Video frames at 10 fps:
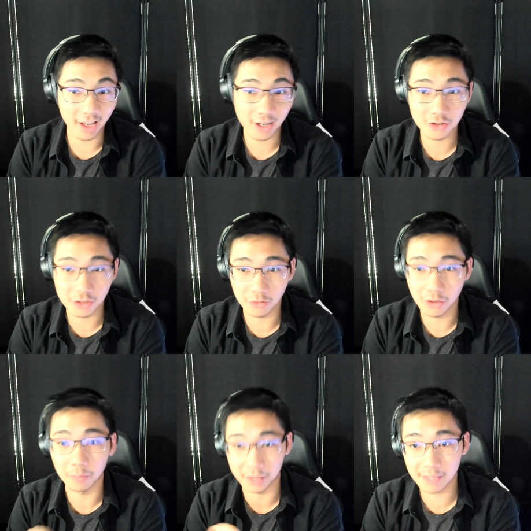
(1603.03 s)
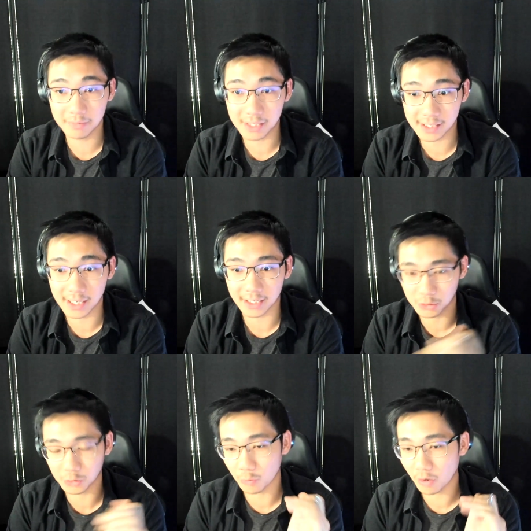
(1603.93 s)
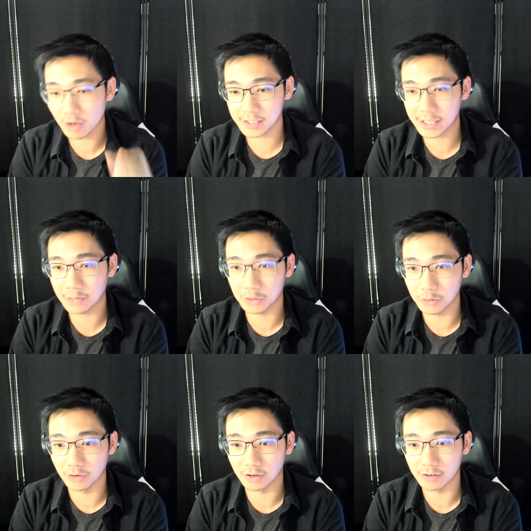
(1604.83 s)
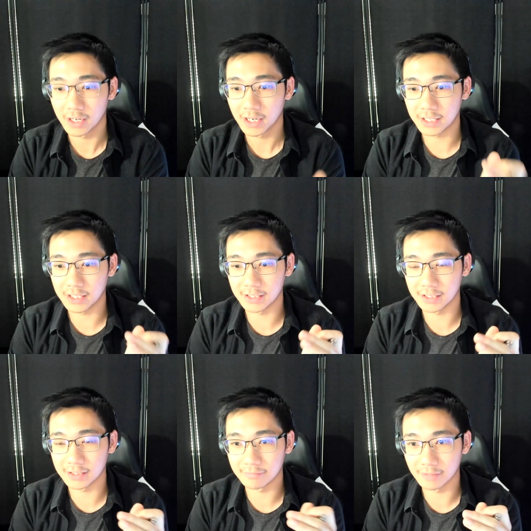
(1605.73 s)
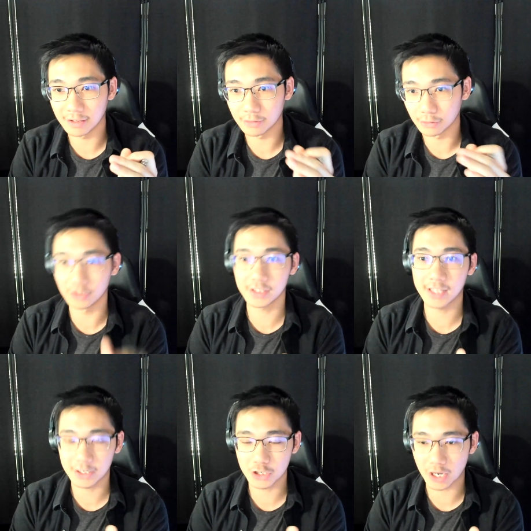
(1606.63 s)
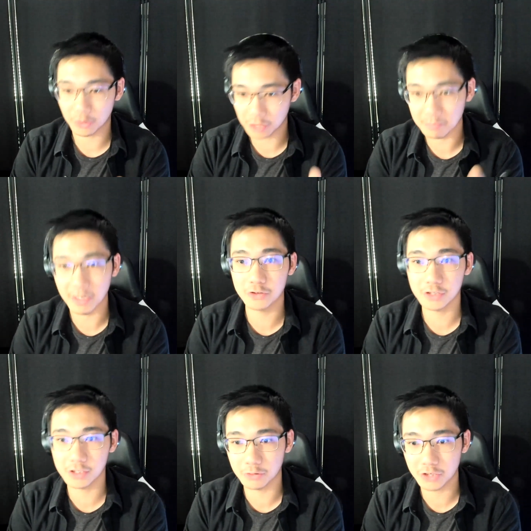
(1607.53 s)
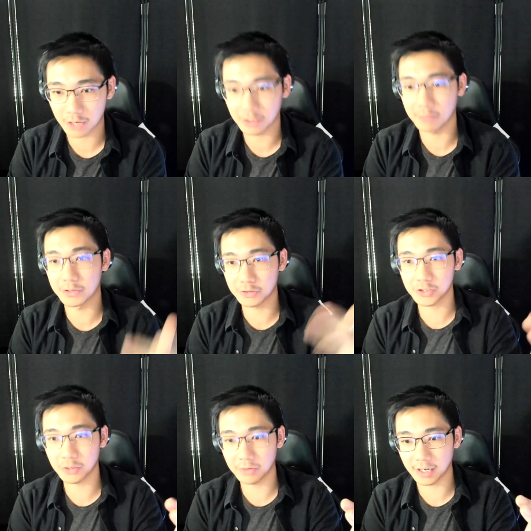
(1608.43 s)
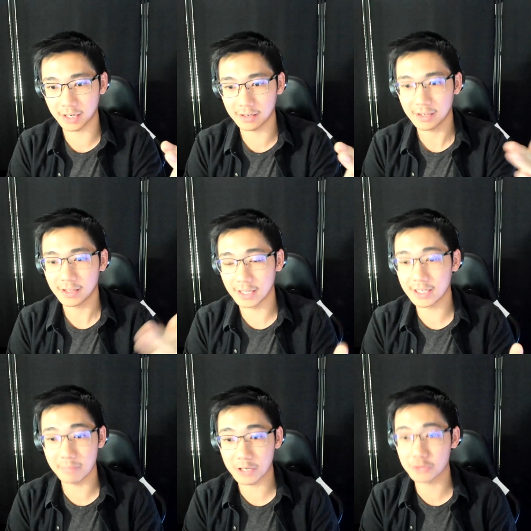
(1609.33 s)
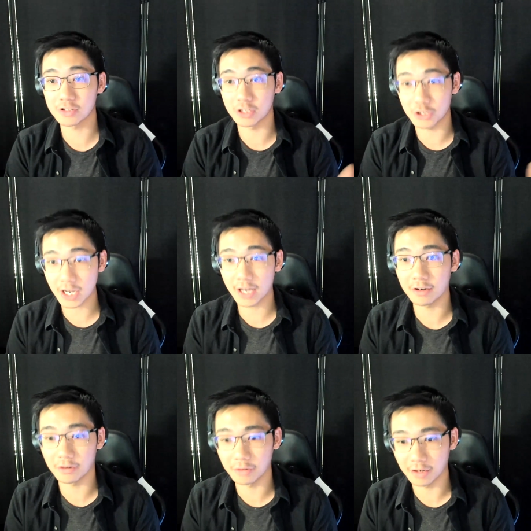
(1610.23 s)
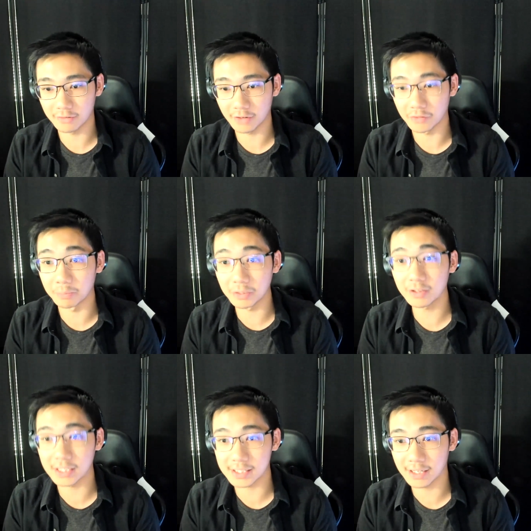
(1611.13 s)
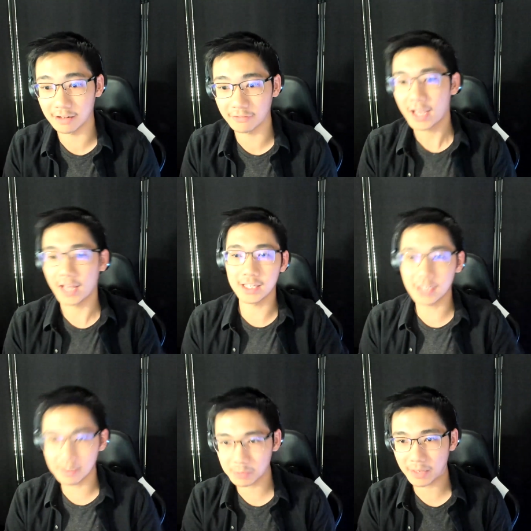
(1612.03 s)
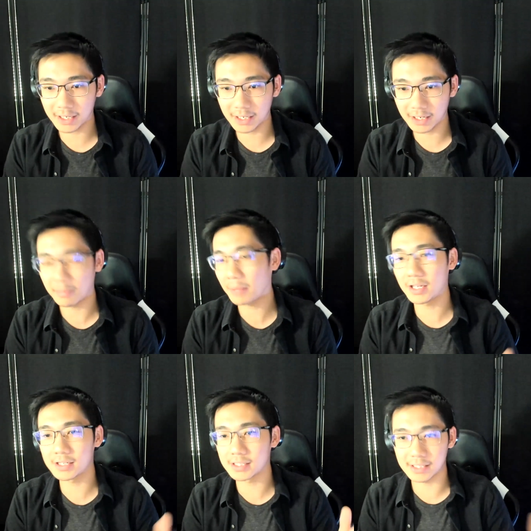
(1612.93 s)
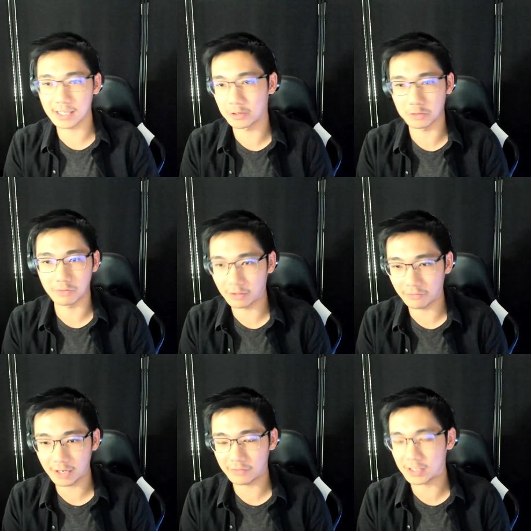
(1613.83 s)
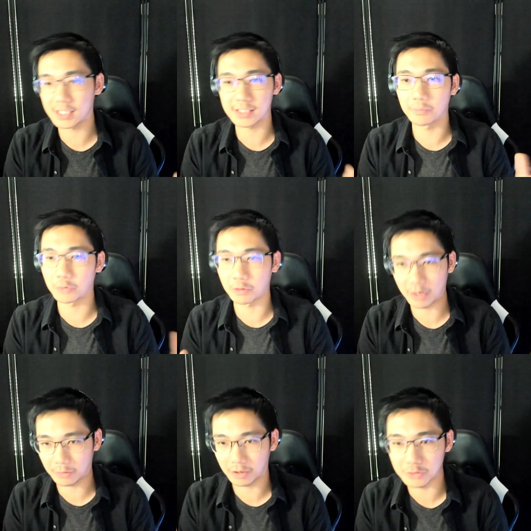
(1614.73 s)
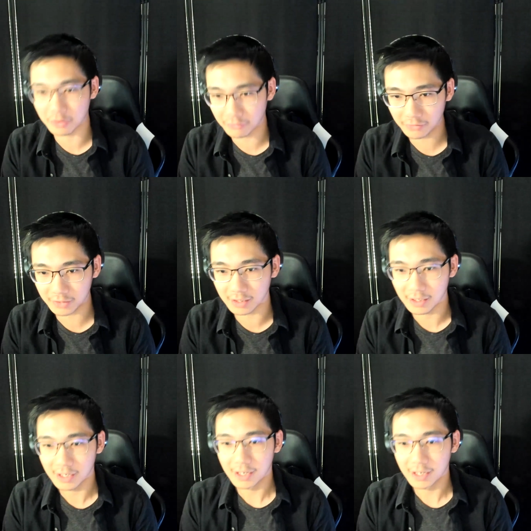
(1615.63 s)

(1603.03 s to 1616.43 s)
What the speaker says: I actually don't know, but give me a second." So he walks out the door. He looks at his shadow. He measures his own shadow. He measures his own height. Then he measures the shadow of the building itself. And he comes back in, and maybe he doesn't say 155, and he says somewhere around 150.